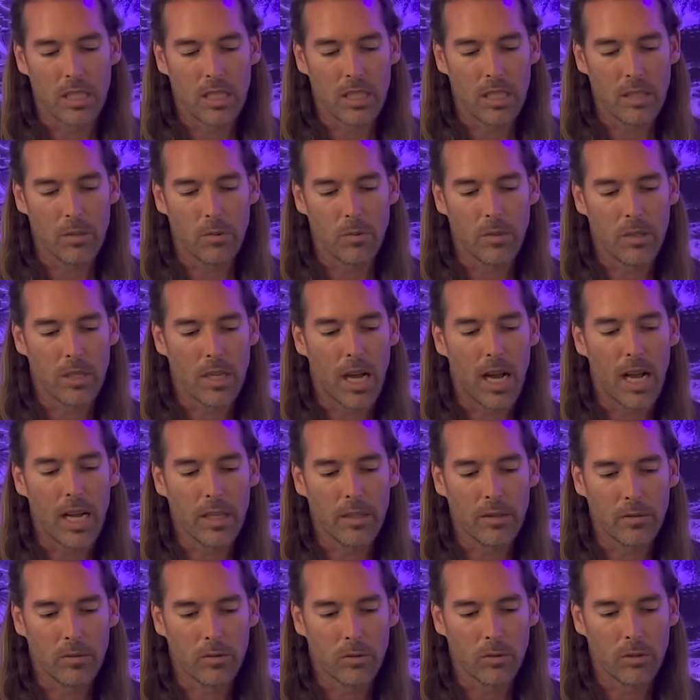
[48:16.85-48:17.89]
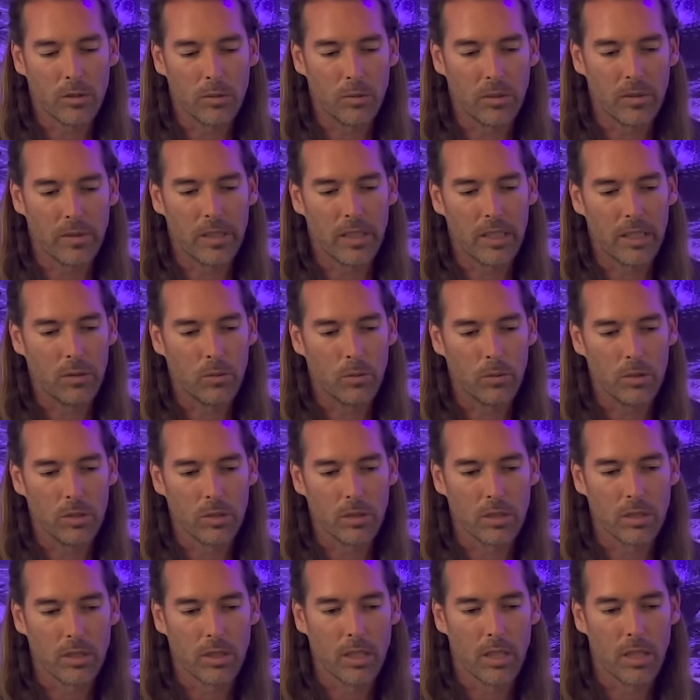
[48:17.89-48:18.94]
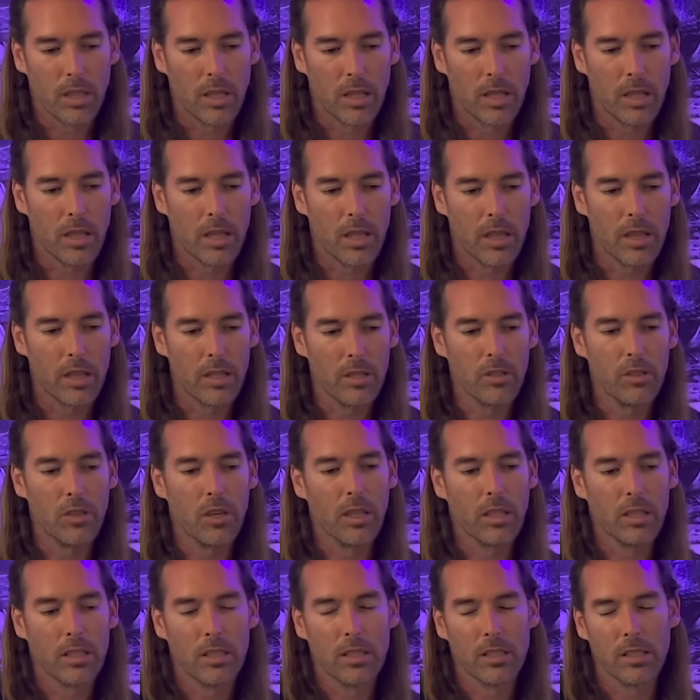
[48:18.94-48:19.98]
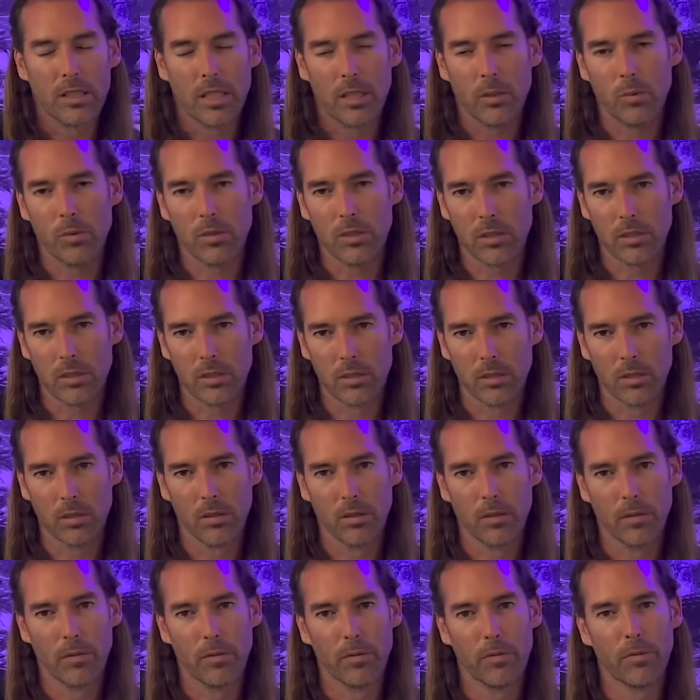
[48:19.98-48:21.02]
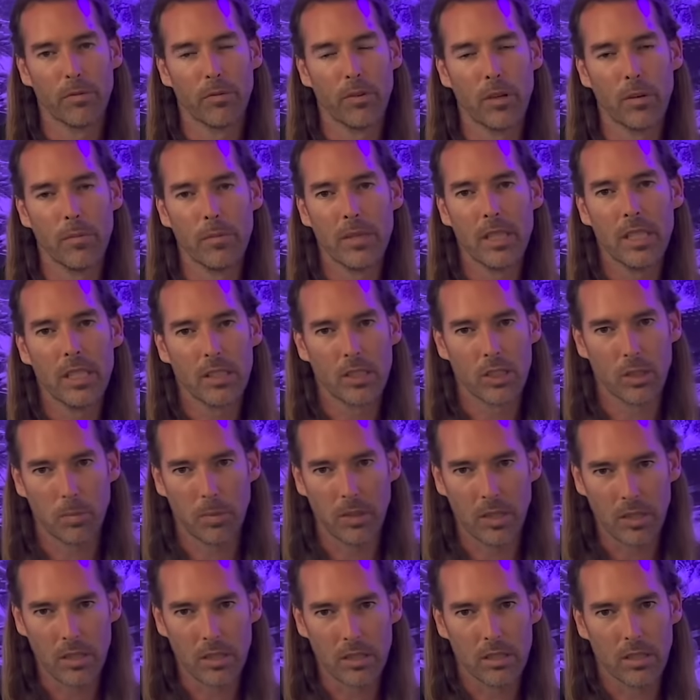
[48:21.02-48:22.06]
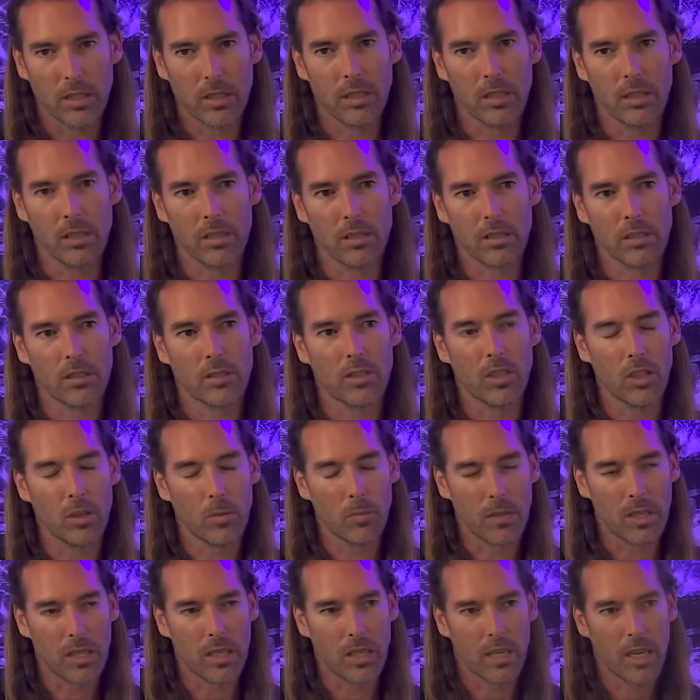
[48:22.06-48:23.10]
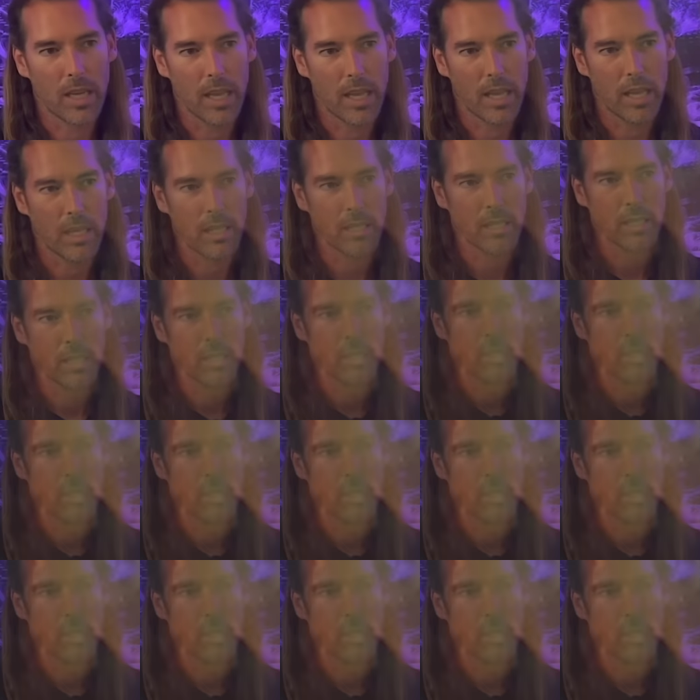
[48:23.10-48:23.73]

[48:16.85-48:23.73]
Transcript: it, I truly believe that it was the darkness that was from the experience that this gentleman had had